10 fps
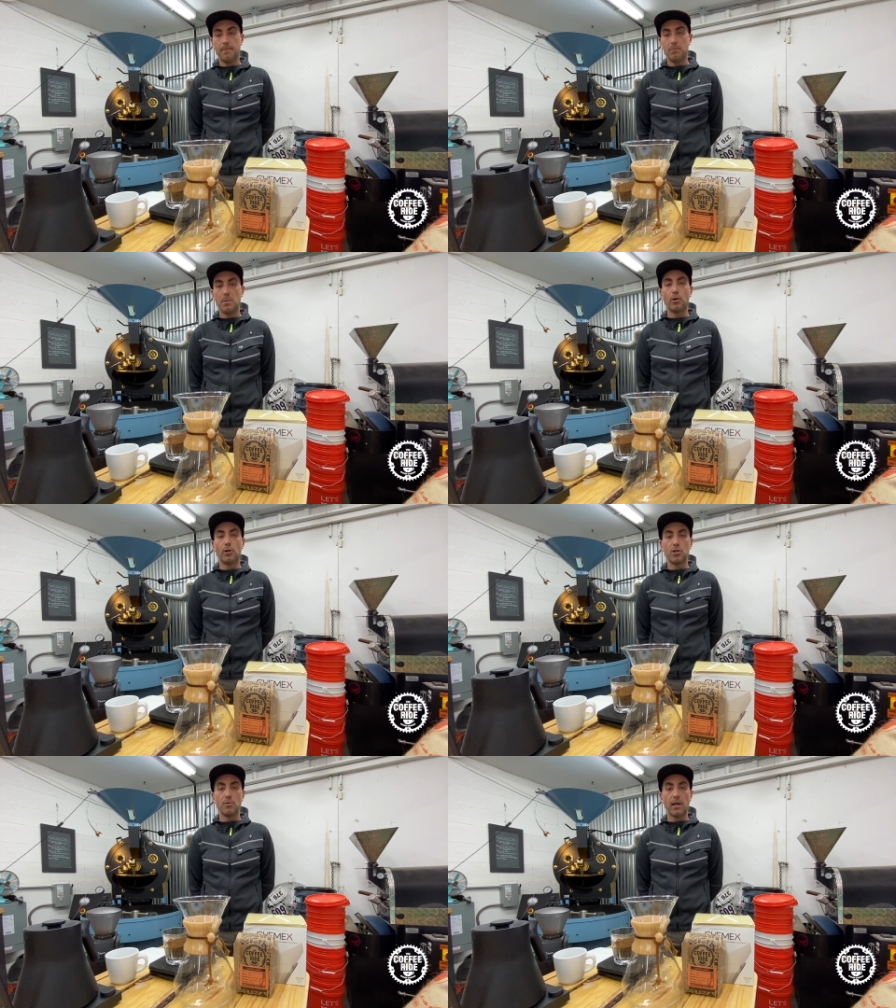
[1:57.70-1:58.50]
people
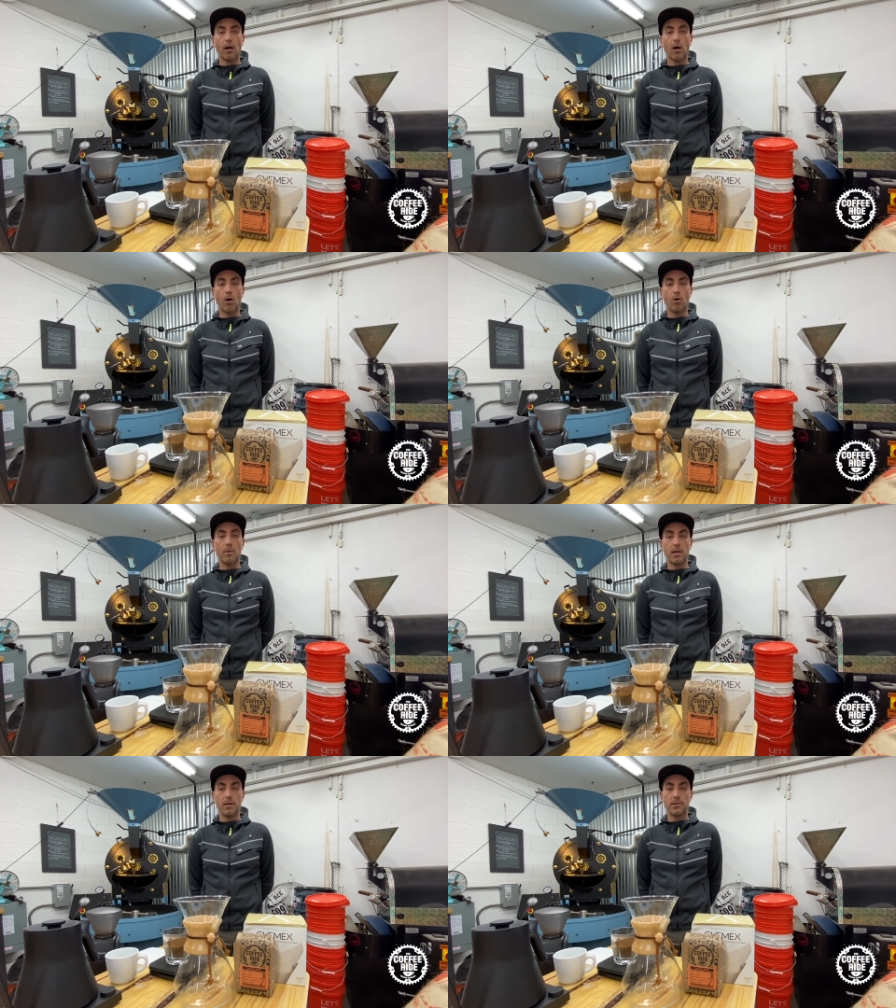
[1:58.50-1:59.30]
aren't doing at home,
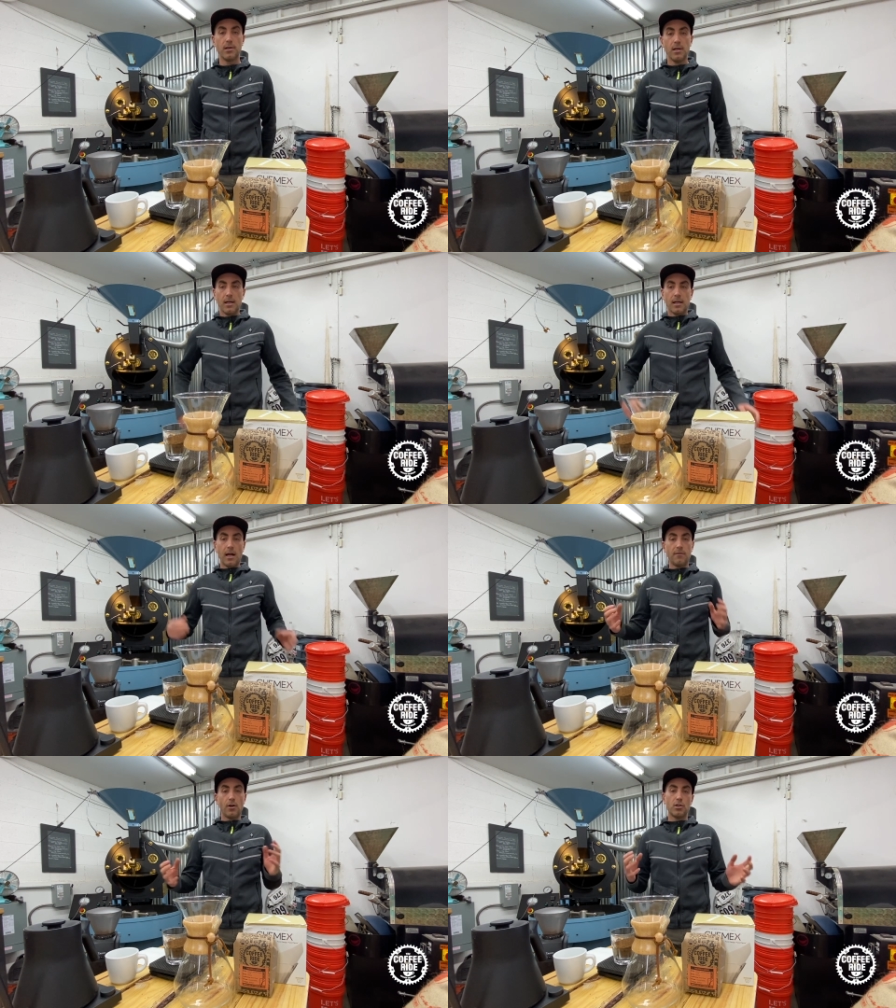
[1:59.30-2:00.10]
is kind
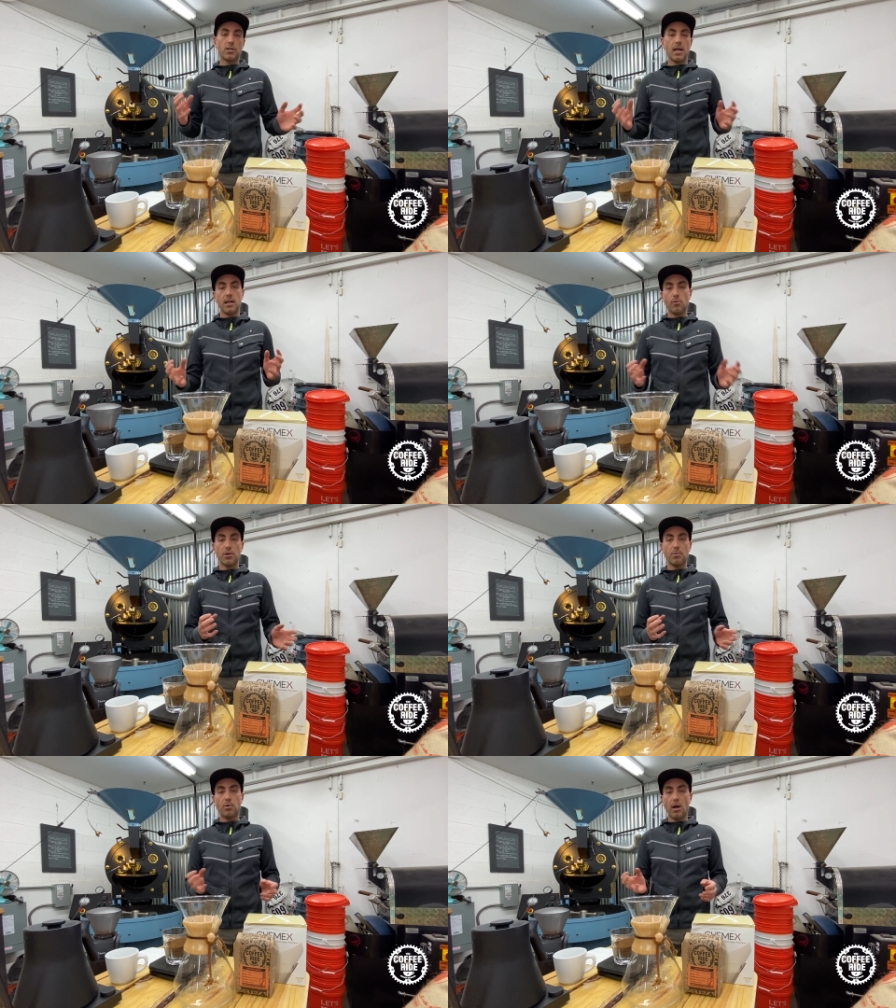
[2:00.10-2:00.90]
of understanding what
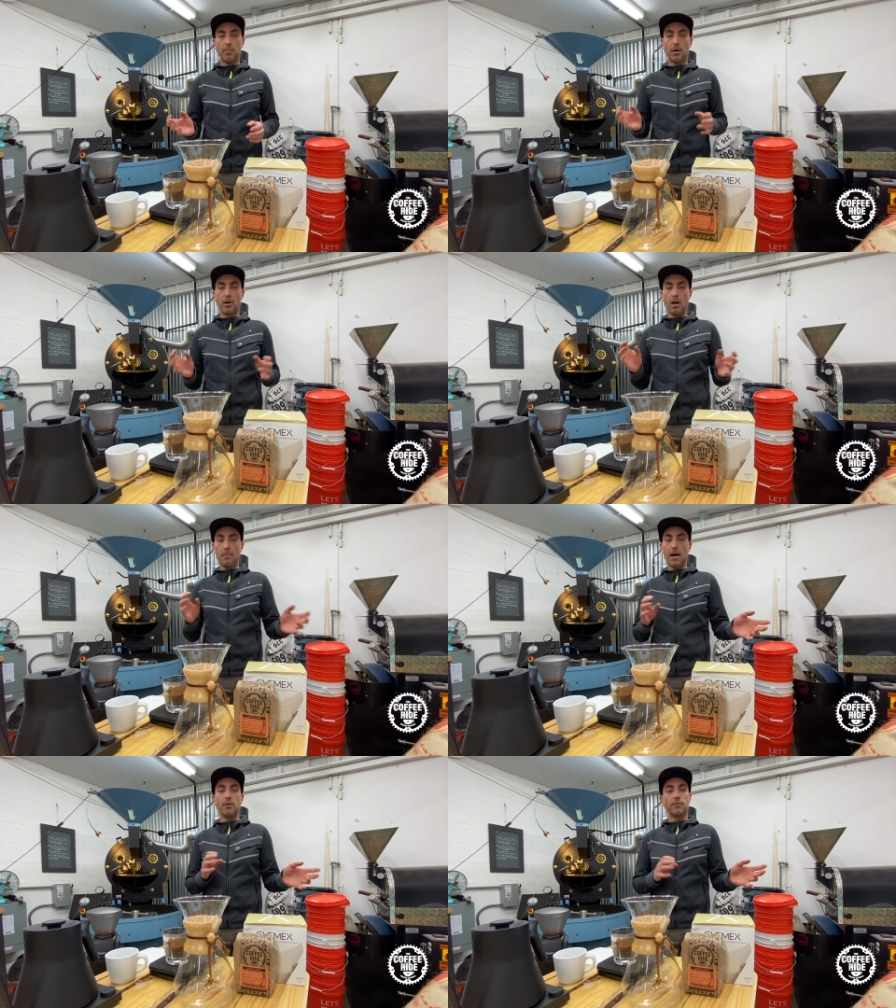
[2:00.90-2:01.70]
the proper
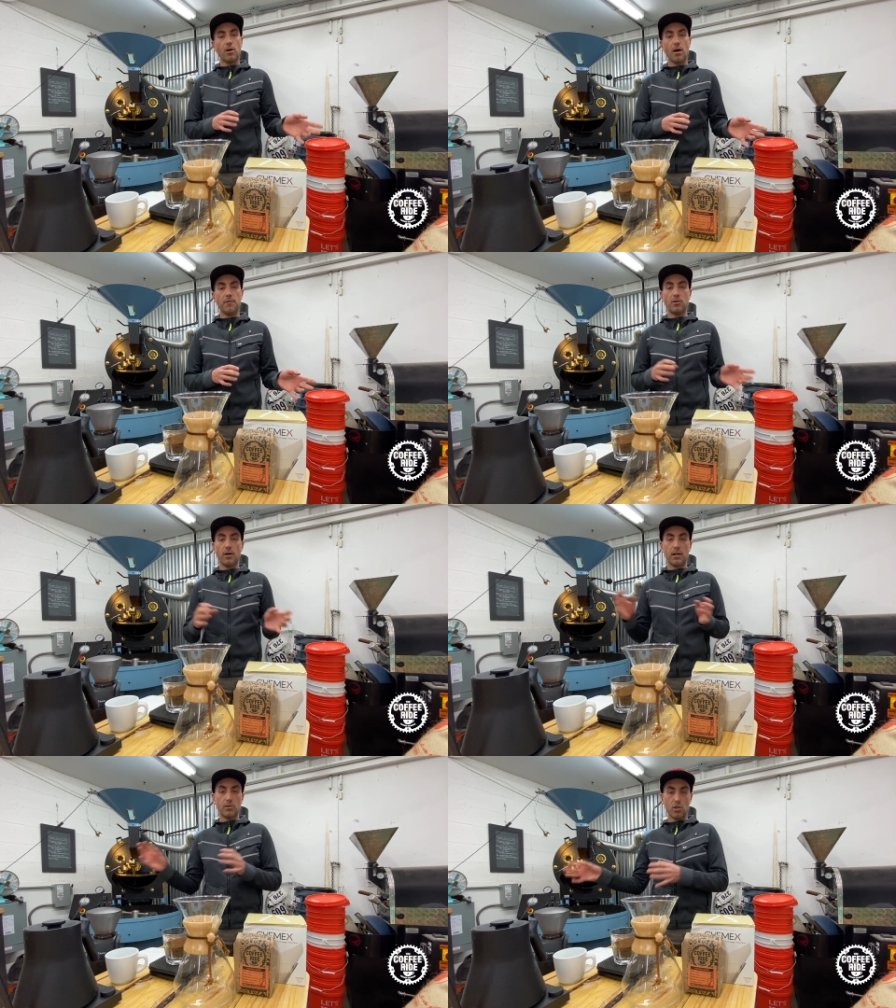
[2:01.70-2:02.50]
amount of coffee
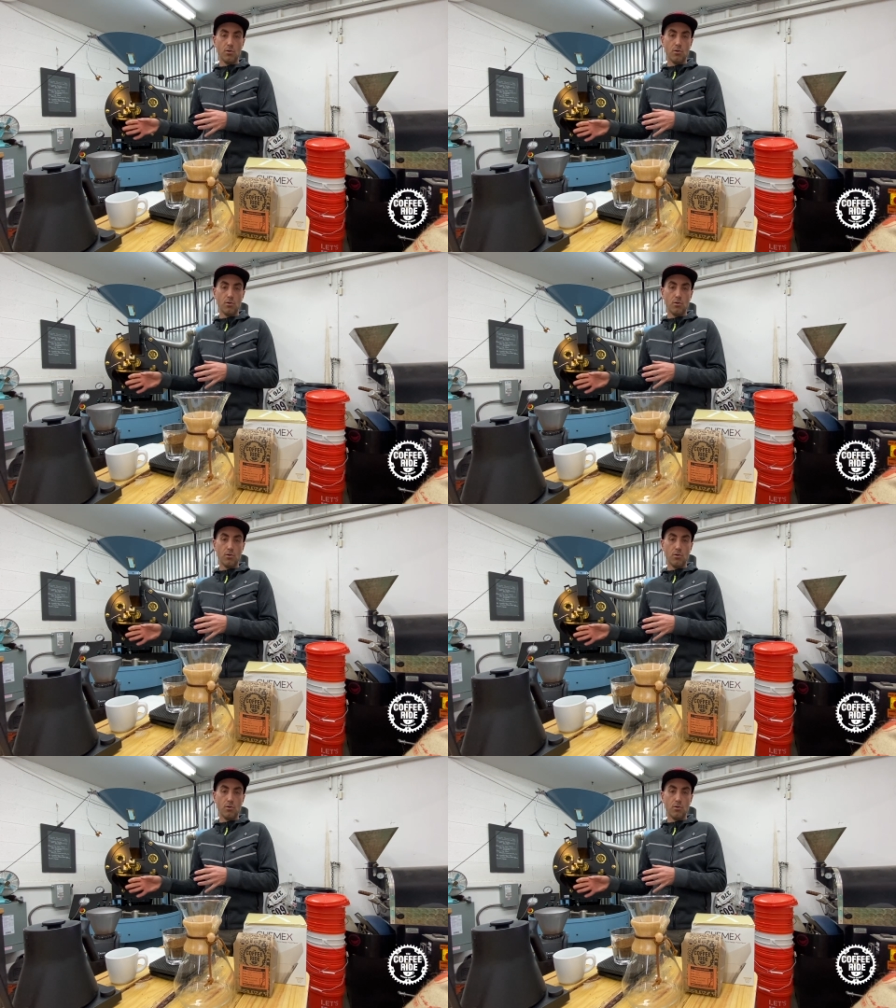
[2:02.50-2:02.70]
grounds to